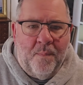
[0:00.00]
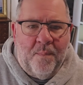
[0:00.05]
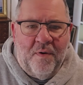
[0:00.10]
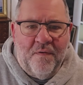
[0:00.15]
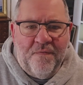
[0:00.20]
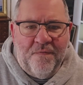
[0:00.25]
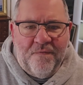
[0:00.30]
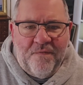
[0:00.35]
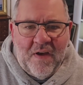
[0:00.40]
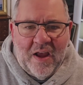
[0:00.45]

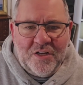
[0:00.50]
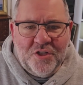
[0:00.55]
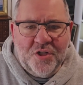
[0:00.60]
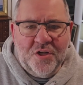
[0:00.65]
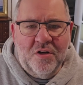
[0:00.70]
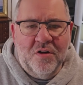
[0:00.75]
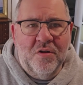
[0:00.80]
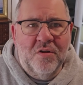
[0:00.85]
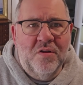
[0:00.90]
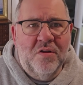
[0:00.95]

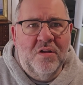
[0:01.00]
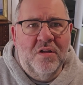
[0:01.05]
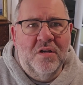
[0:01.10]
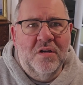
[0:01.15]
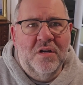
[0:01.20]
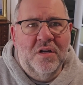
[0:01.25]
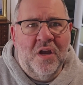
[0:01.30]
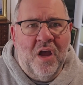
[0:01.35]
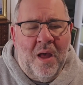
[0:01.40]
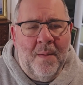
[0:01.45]
professional
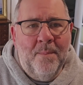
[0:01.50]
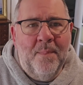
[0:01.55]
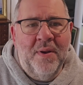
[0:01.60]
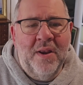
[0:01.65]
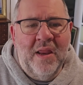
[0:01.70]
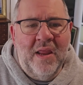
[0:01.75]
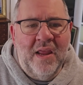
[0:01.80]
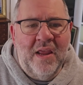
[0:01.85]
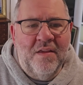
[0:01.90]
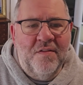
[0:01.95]

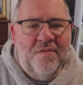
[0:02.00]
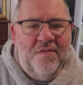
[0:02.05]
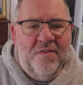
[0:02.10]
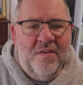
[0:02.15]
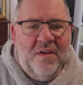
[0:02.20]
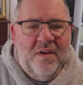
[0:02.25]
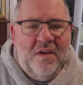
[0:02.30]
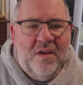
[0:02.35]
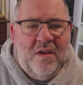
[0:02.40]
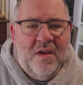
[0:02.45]
companies,